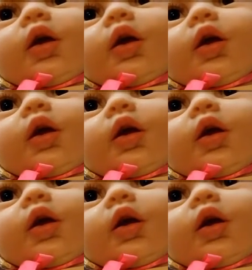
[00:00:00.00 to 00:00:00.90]

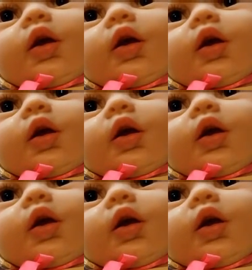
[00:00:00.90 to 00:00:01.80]

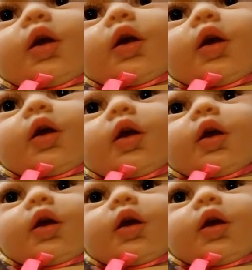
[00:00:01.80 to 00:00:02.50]
Nothing is said.